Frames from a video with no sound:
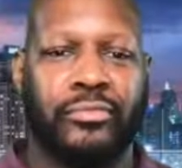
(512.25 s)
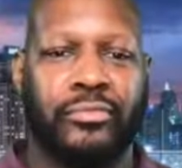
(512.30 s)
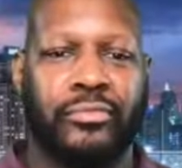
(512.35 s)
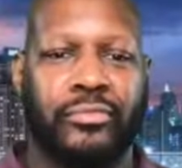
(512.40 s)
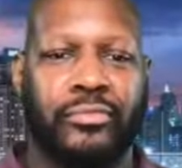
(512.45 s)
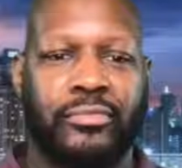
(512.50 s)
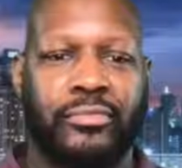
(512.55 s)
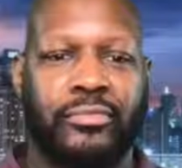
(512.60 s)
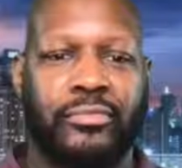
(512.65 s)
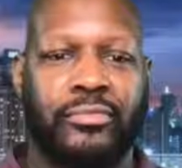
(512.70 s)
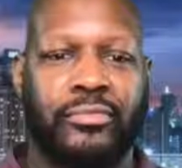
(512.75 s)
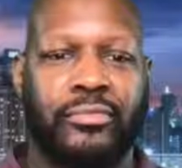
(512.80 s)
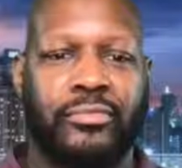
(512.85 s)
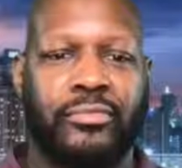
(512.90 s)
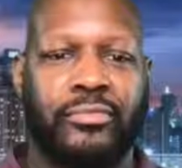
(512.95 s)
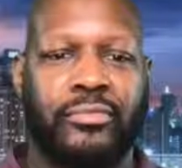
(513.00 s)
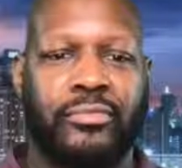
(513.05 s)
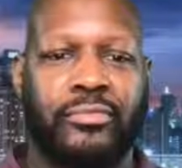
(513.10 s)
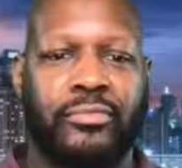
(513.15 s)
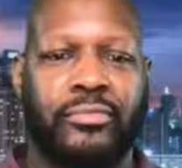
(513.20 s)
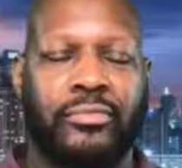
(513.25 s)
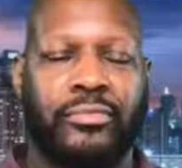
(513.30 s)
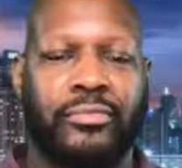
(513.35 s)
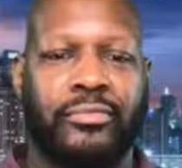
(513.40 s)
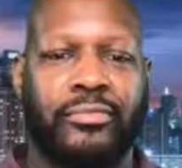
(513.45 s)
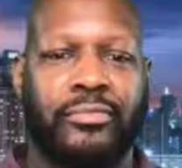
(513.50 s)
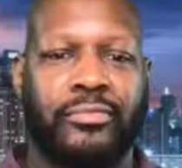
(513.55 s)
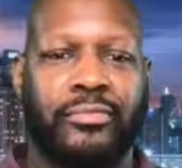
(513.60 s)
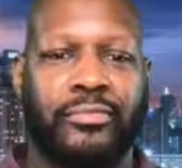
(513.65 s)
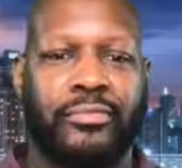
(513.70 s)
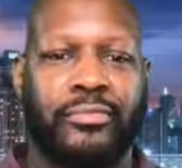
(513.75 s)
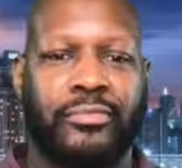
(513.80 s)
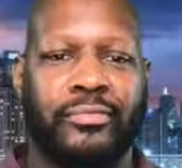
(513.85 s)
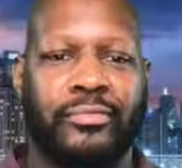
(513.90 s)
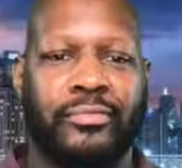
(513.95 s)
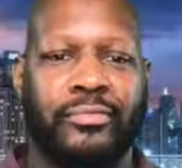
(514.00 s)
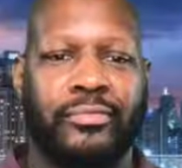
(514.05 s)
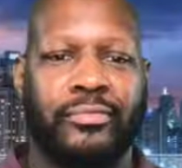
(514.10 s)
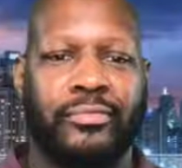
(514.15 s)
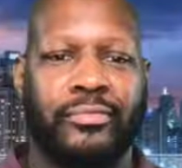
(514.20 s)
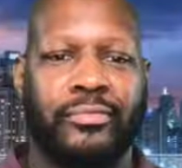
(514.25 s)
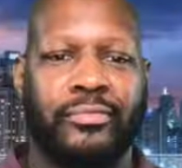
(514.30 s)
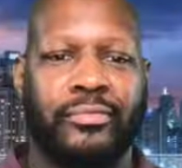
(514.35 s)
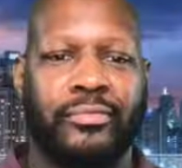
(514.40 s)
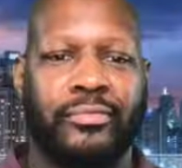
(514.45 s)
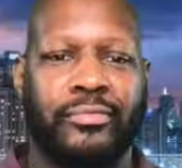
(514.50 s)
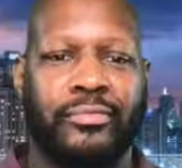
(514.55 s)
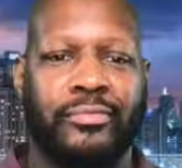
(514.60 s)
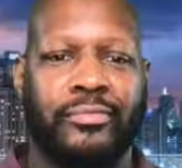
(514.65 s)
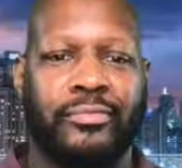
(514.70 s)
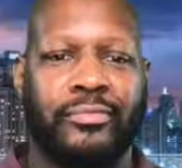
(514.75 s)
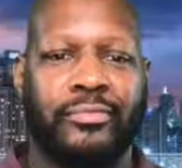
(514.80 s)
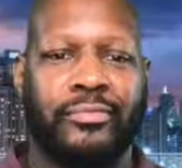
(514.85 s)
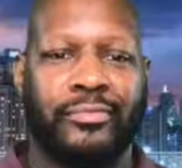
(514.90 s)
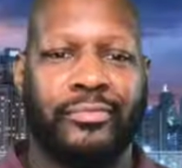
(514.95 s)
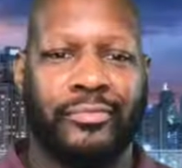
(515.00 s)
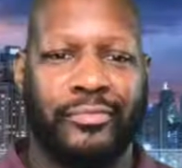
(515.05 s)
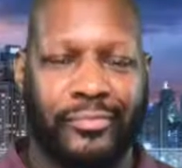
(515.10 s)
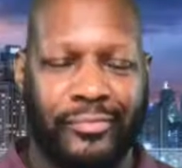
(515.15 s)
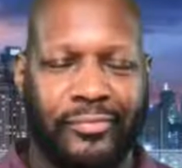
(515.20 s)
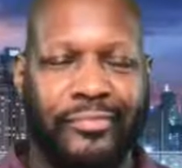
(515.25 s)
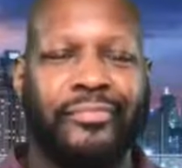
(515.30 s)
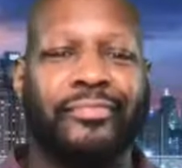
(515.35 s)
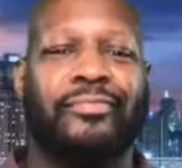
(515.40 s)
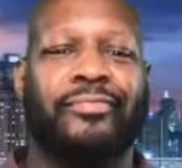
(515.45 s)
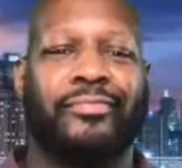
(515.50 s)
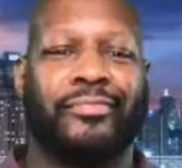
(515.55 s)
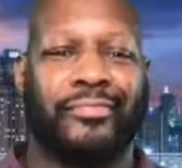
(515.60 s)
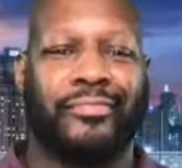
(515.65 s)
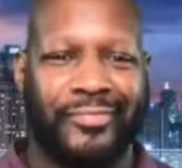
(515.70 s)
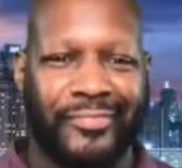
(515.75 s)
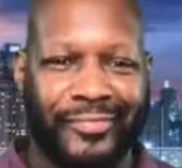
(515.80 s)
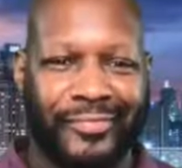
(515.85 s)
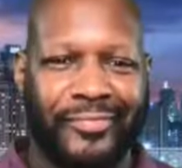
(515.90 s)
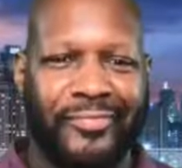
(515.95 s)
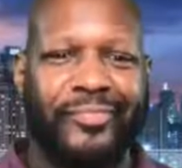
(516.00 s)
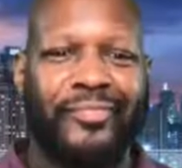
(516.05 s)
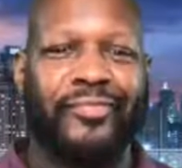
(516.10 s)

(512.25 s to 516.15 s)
like just in your studio space with no one there.